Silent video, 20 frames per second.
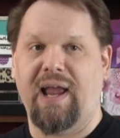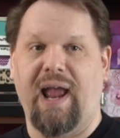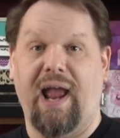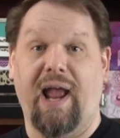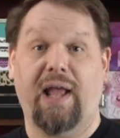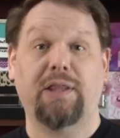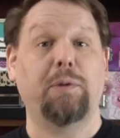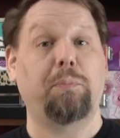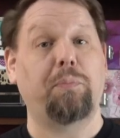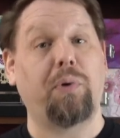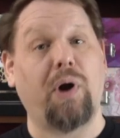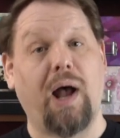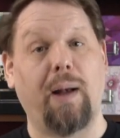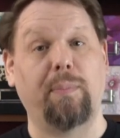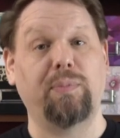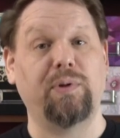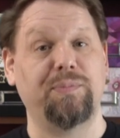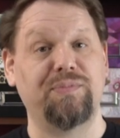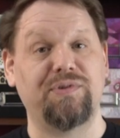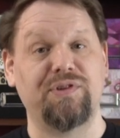and the
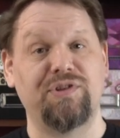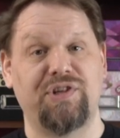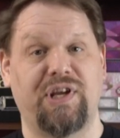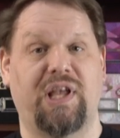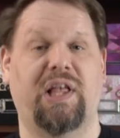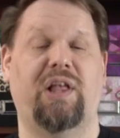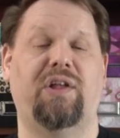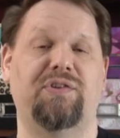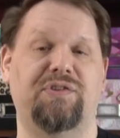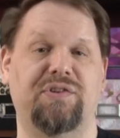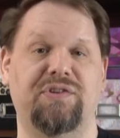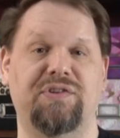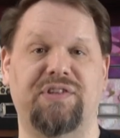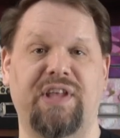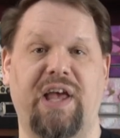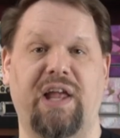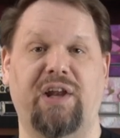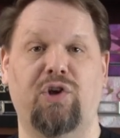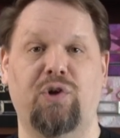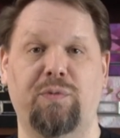problems and challenges
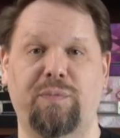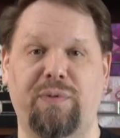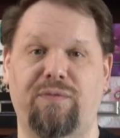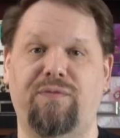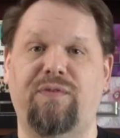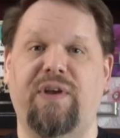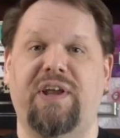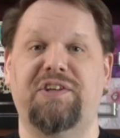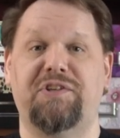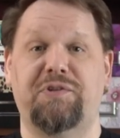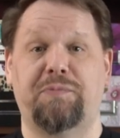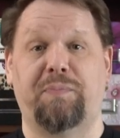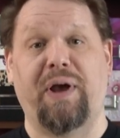that could be faced